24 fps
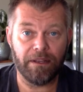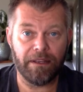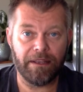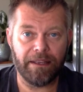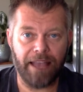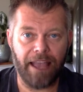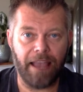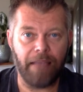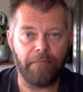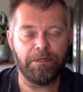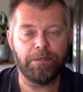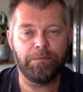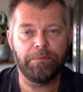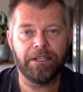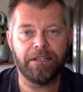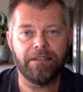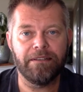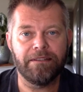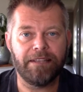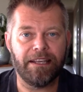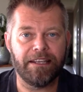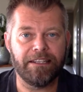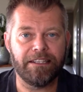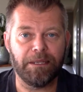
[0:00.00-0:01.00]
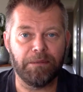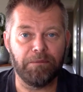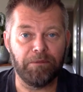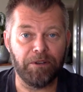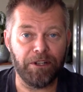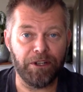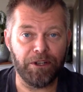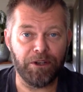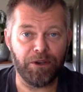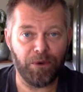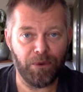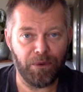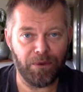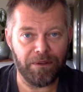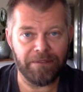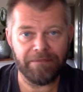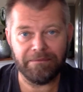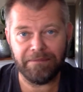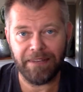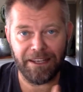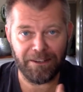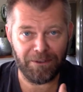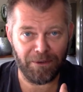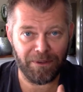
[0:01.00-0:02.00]
games, because they seem really cool
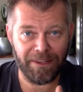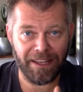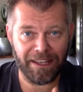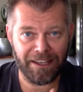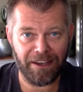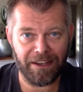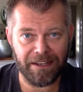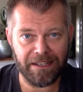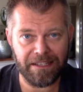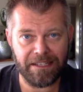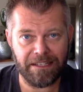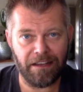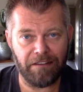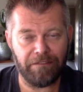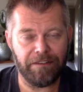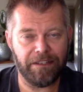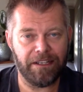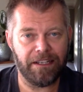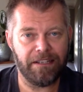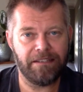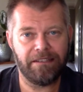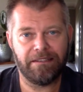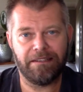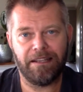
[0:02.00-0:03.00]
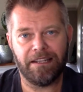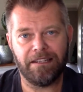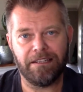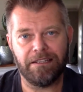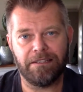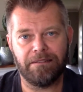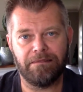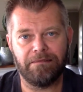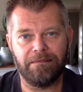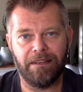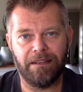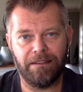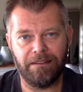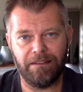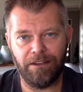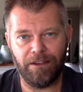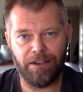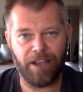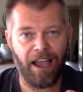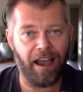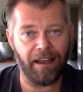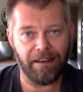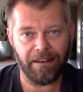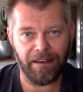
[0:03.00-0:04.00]
and all that kind of stuff. And you
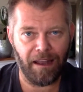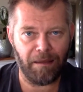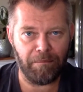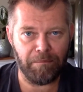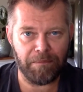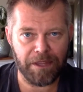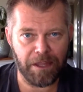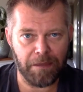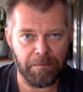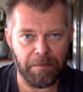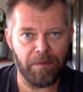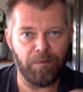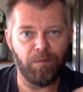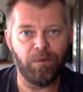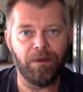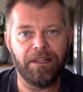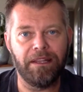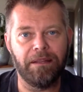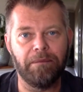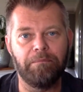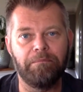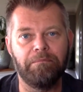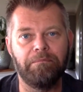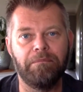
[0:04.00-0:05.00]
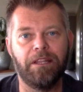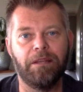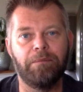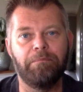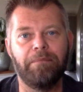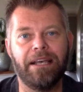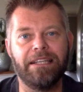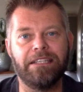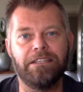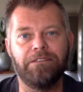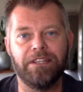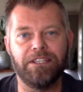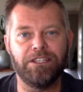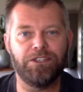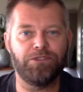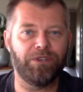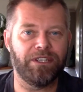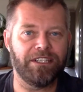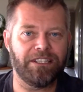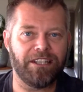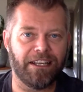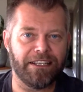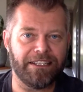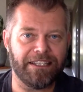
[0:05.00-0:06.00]
can't lump them in with the massive
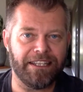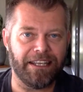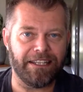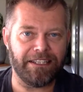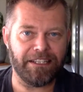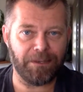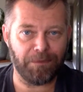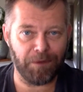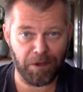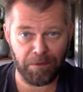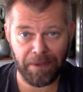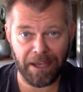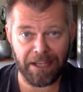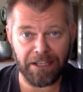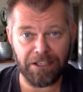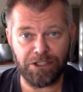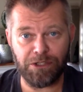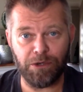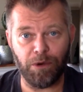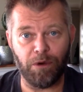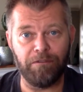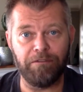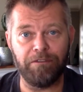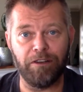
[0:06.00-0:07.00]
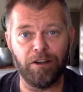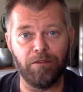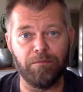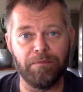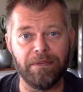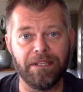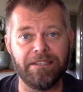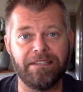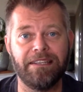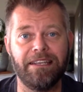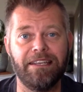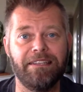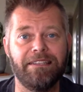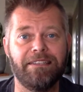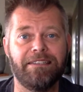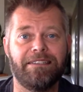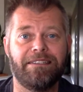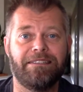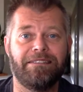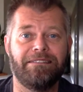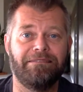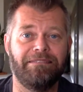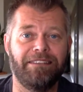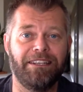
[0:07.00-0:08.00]
industry. It's like saying someone who made a short film
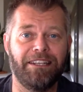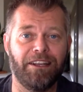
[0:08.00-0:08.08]
is